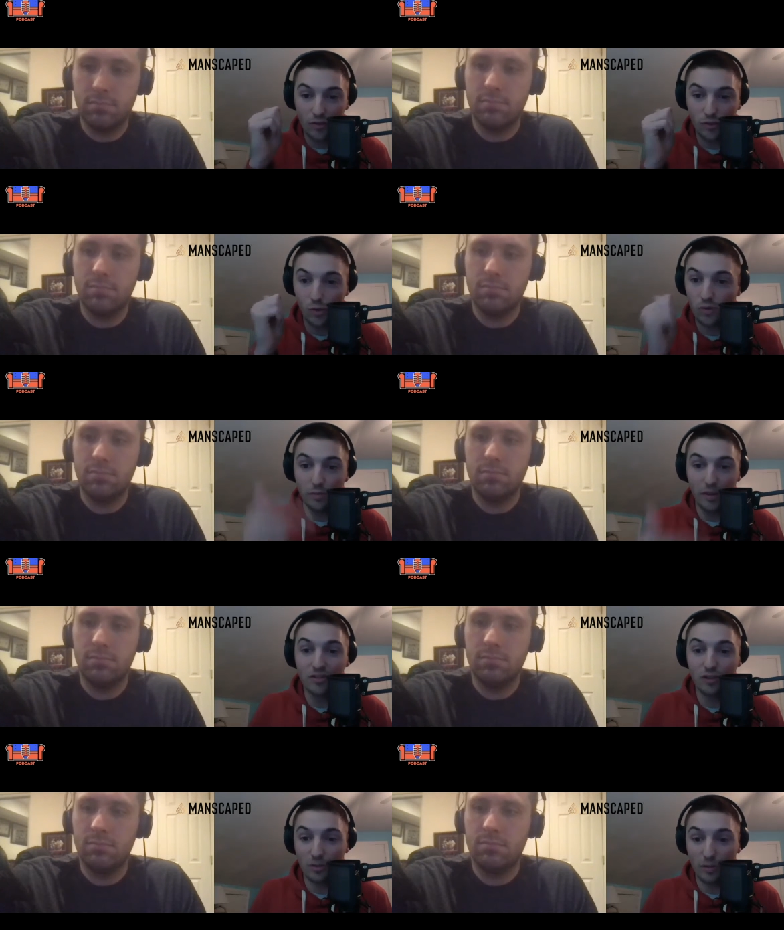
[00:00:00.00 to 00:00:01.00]
Speaker 1: two of the best
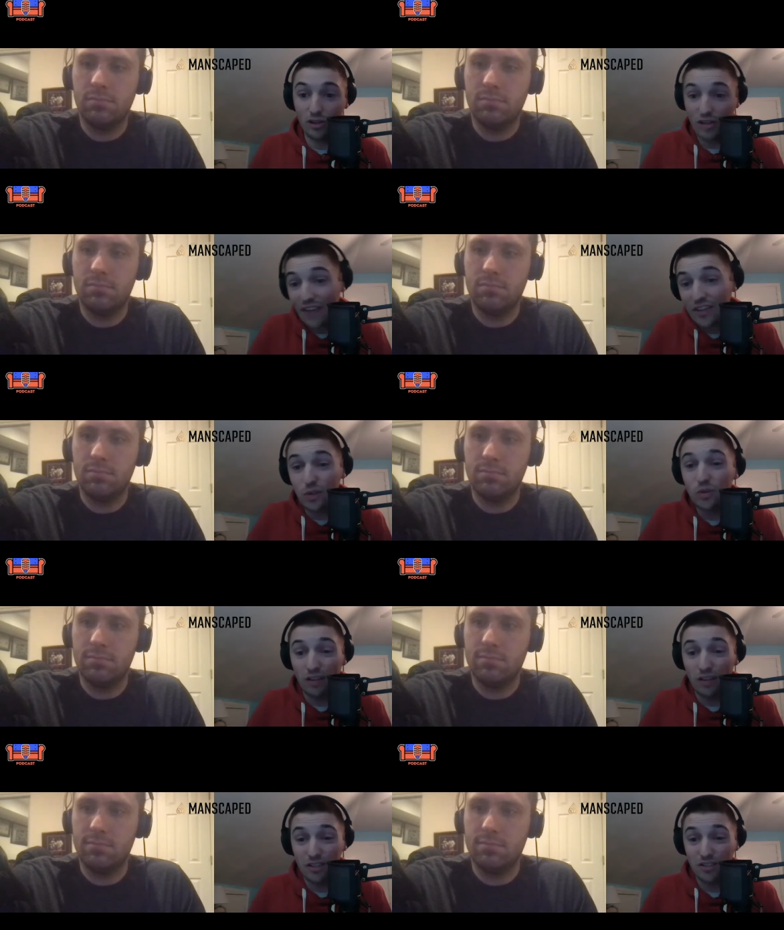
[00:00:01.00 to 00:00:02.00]
starting pitchers. I think Yu
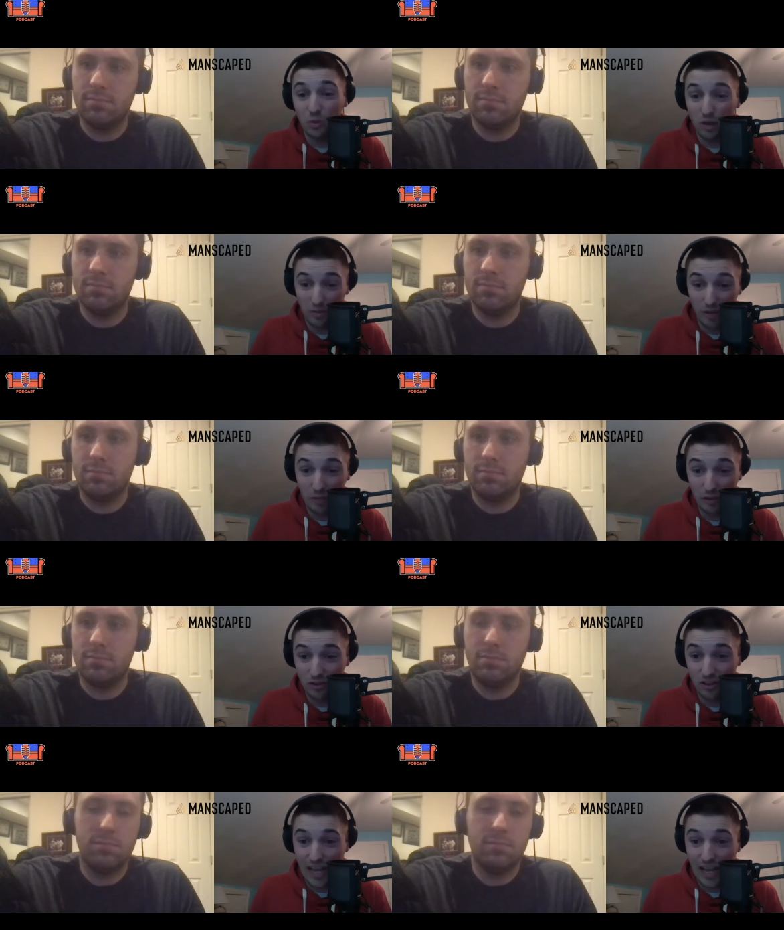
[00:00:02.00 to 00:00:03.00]
Darvish is still one of the best pitchers in
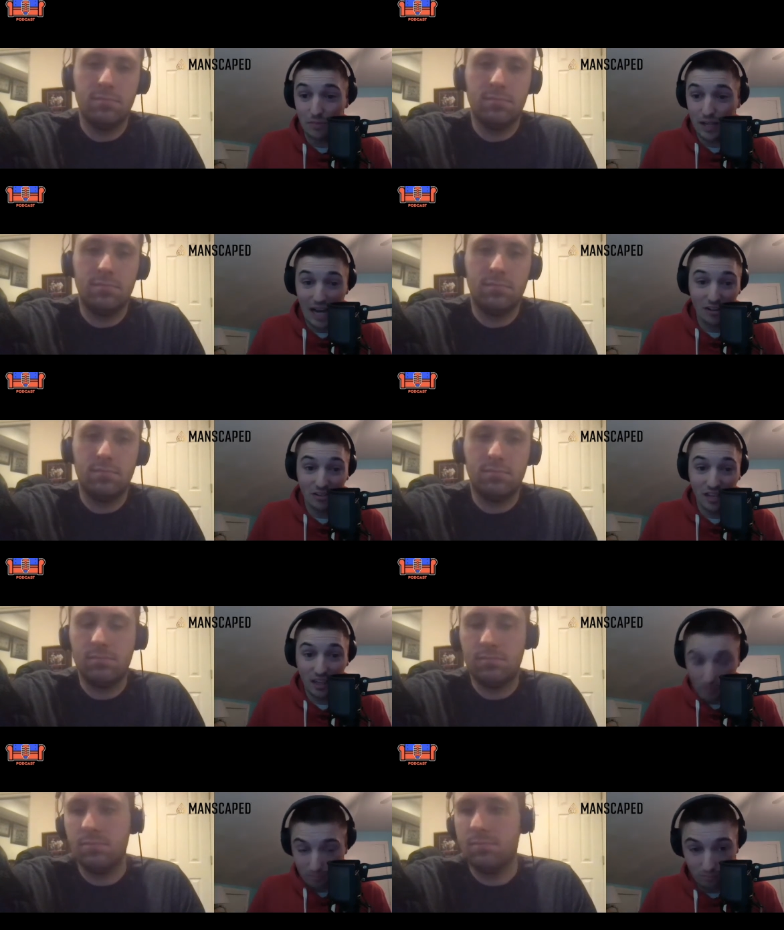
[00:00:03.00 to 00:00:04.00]
the game. Like I just think
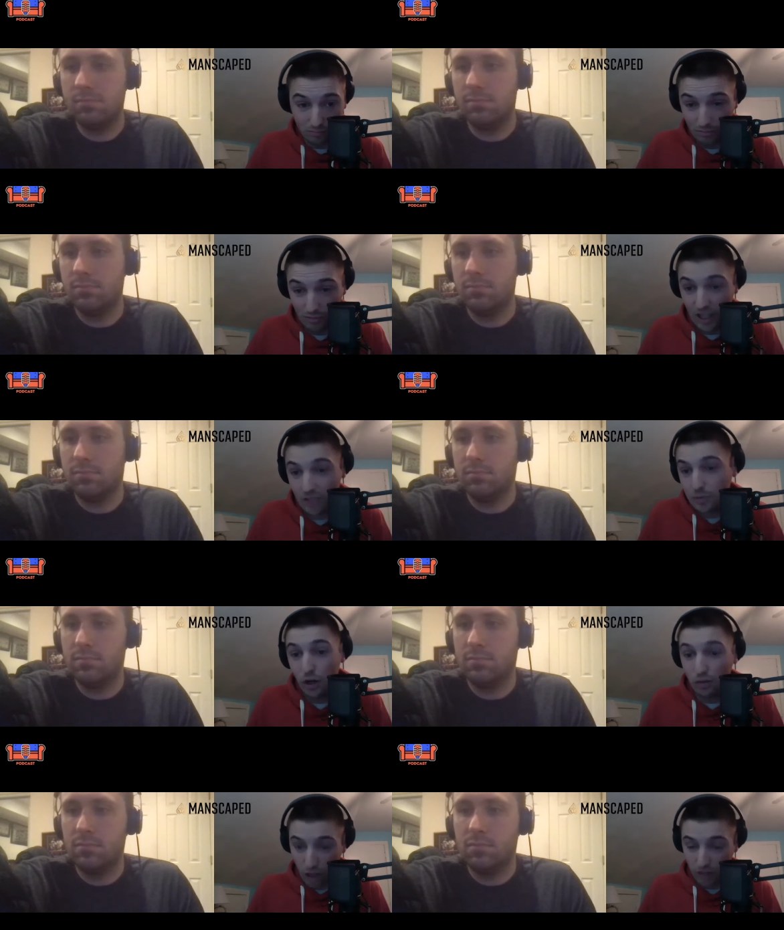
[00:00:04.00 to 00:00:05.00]
he's being
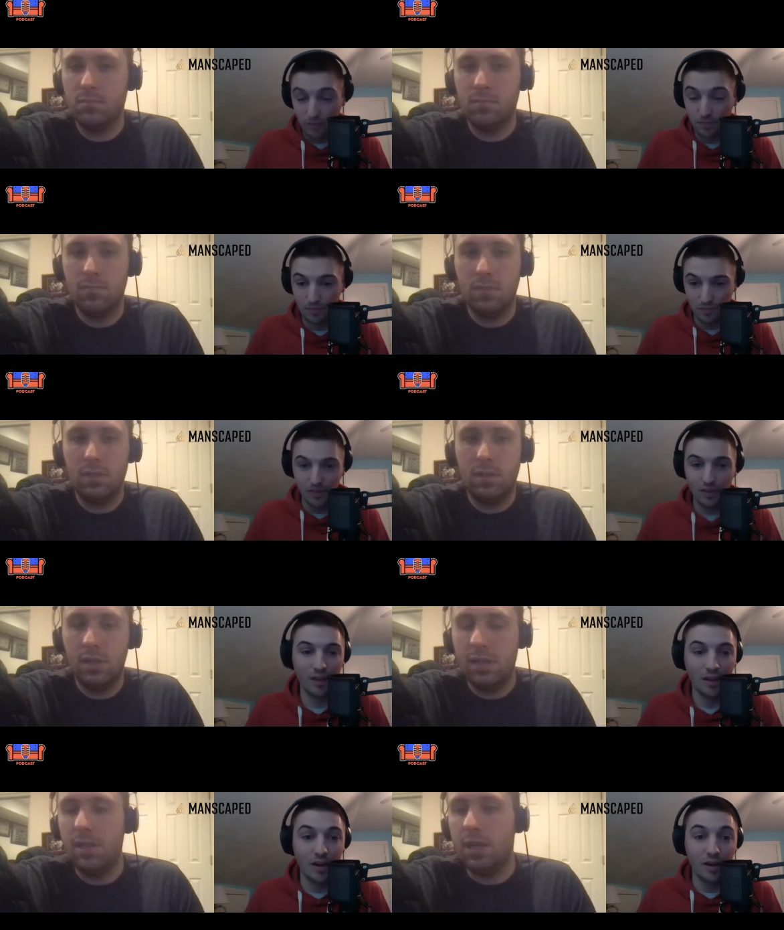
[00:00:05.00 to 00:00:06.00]
overlooked.
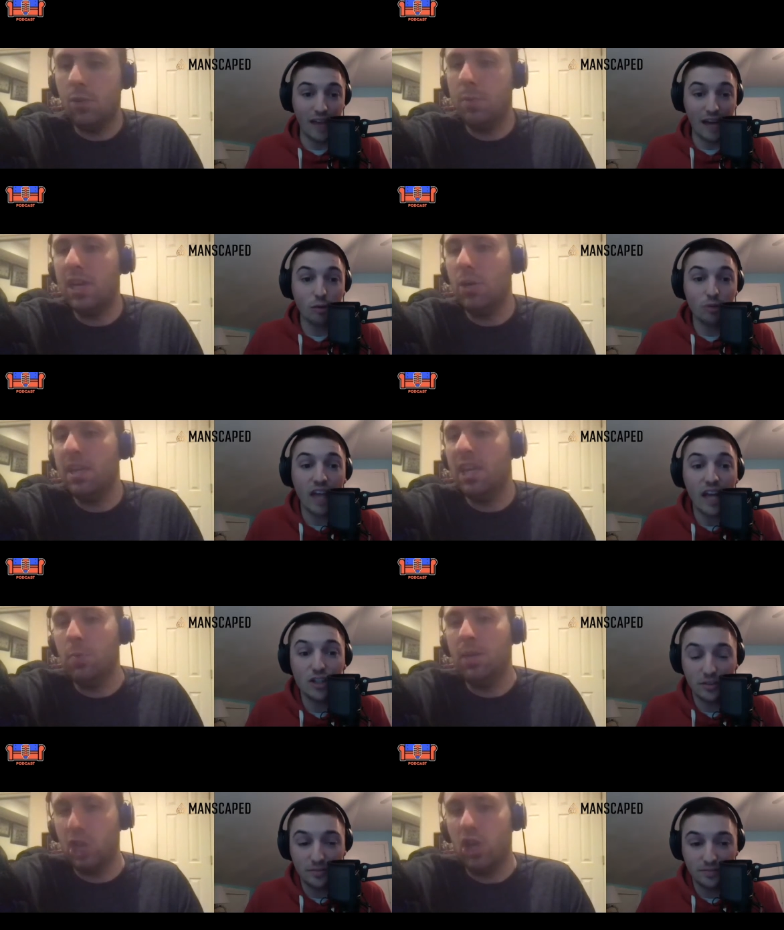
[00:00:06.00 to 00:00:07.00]
He,
Speaker 2: he'll, be, he'll, be, he'll
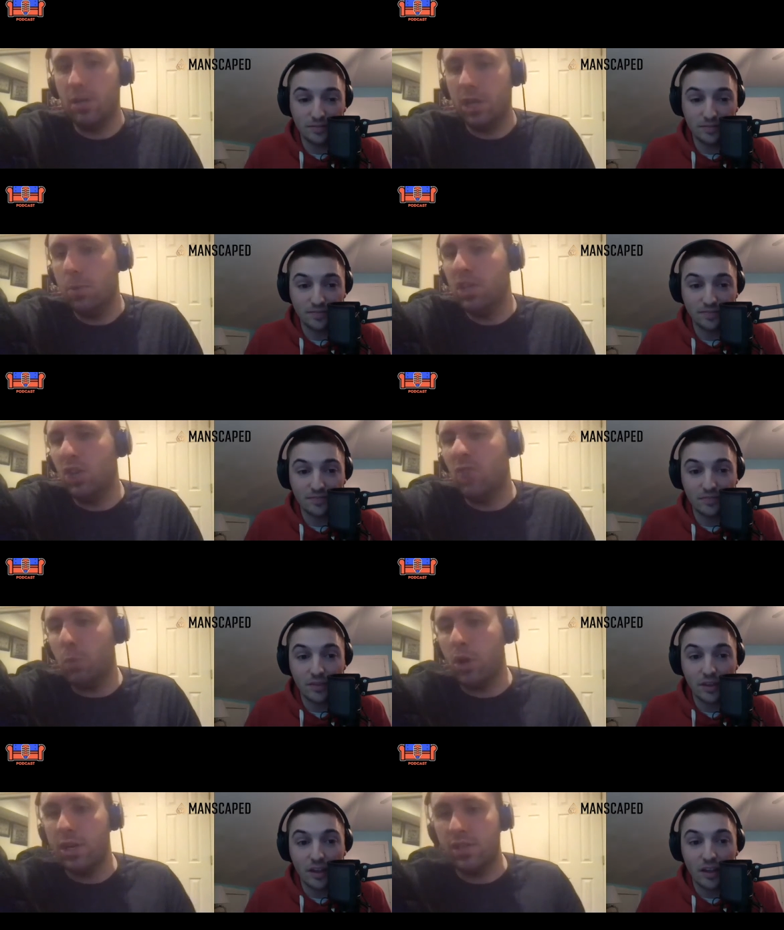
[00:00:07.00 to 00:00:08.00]
be good. He'll be good for
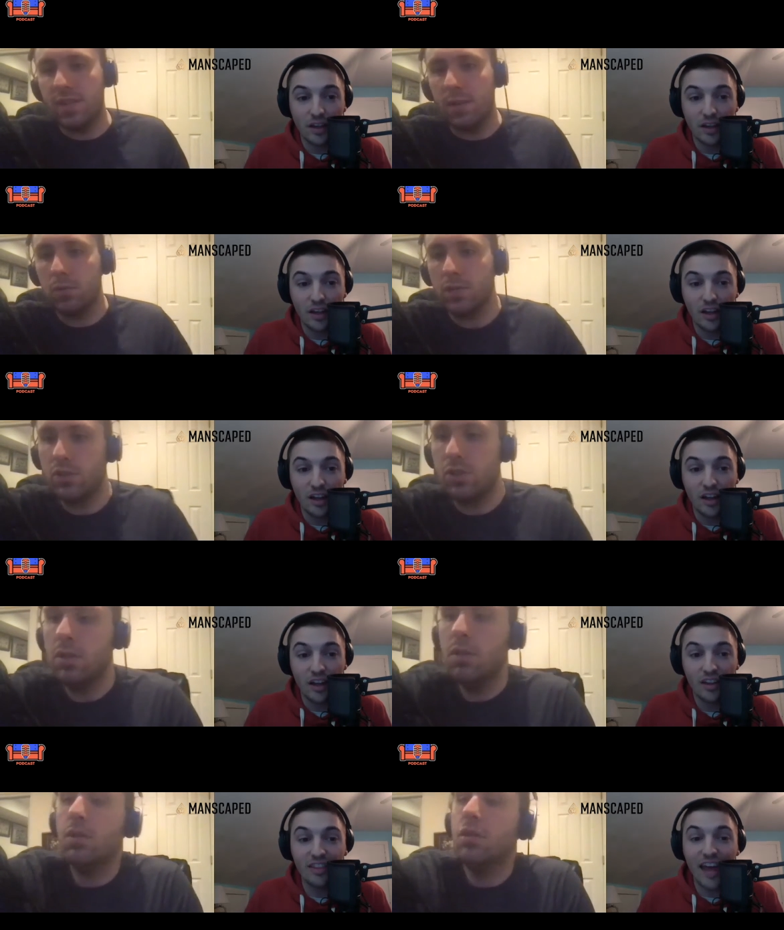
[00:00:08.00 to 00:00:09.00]
where he is in that rotation.
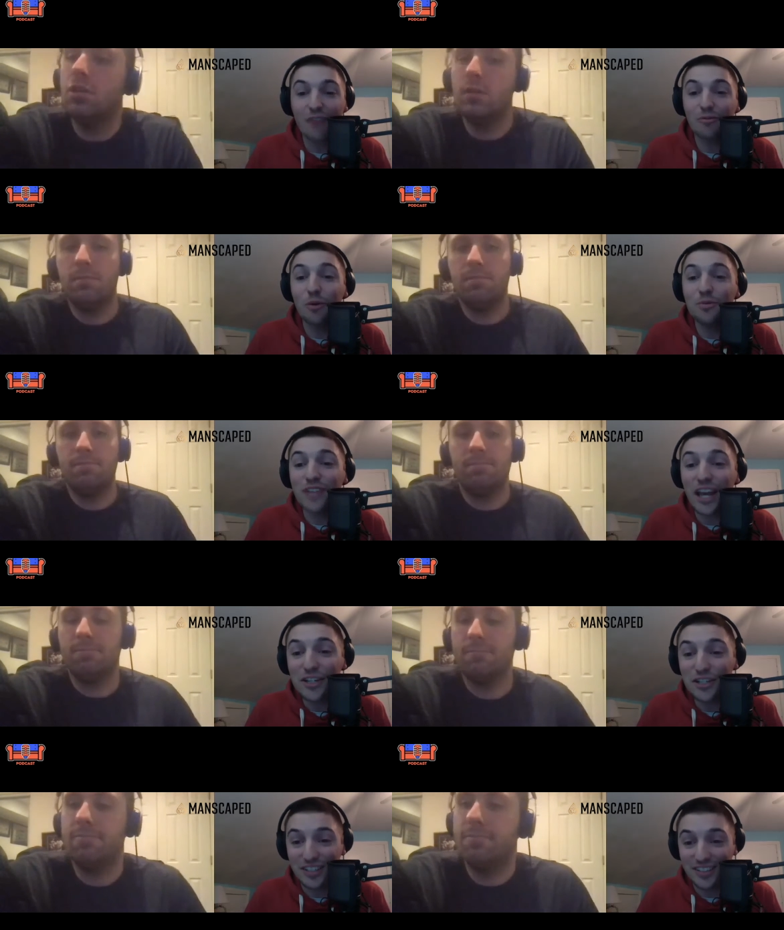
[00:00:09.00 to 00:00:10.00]
Speaker 1: That
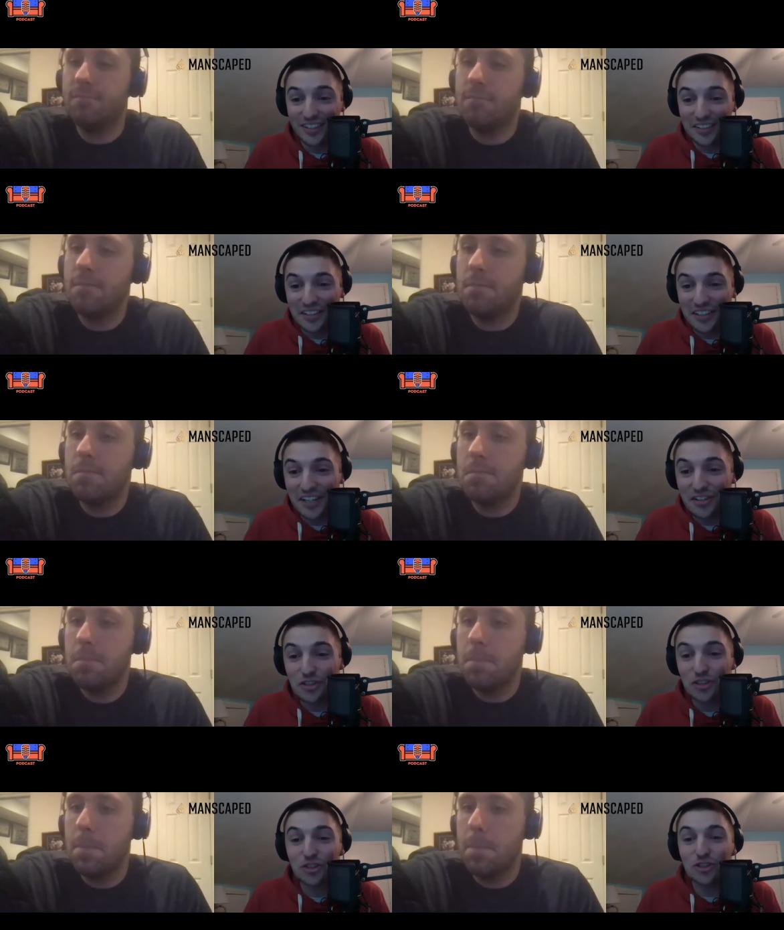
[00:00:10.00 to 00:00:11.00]
rotation.
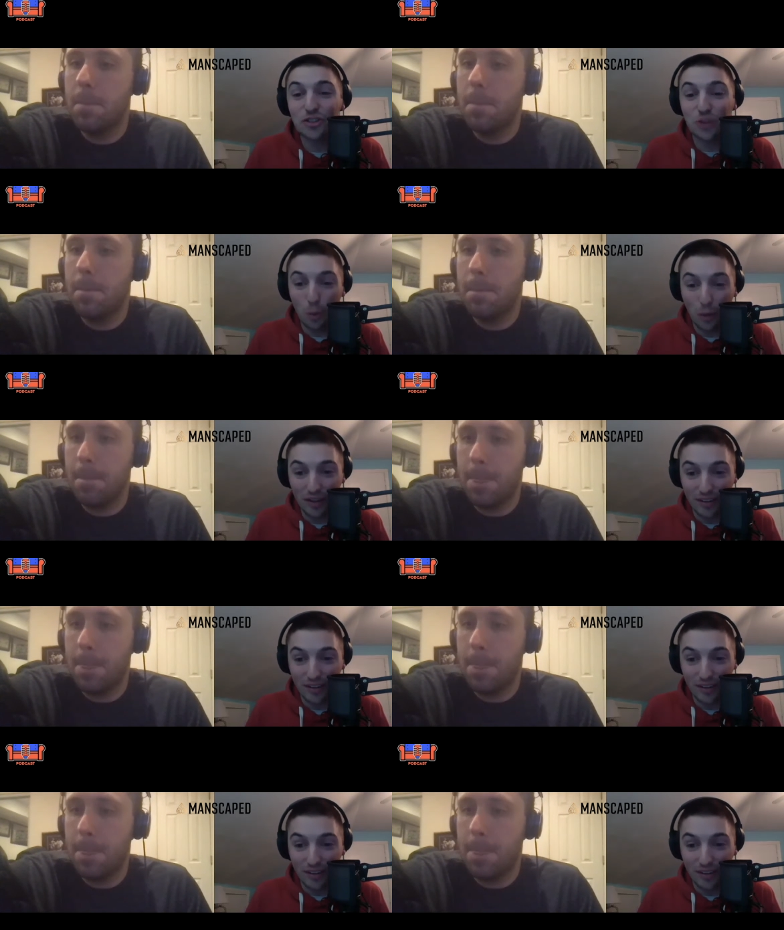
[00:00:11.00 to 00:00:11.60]
is stupid.